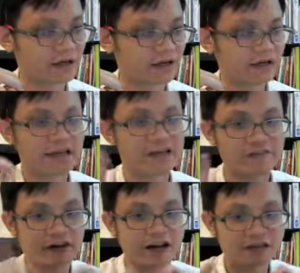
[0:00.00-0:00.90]
like
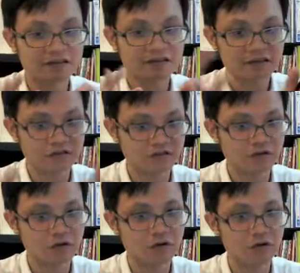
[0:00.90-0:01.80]
fast,
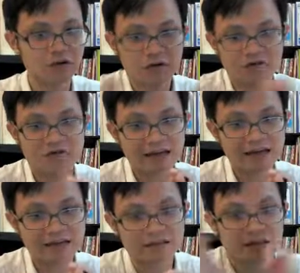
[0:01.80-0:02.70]
slow,
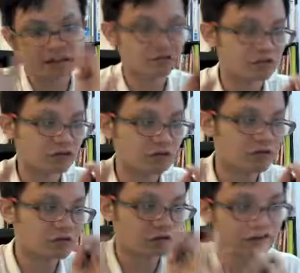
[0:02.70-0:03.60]
fast,
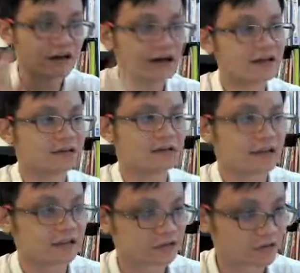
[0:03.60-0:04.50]
slow, fast,
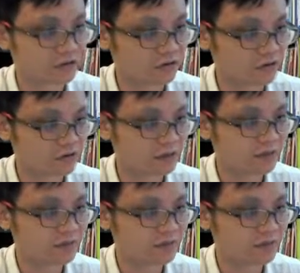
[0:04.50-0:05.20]
and slow. All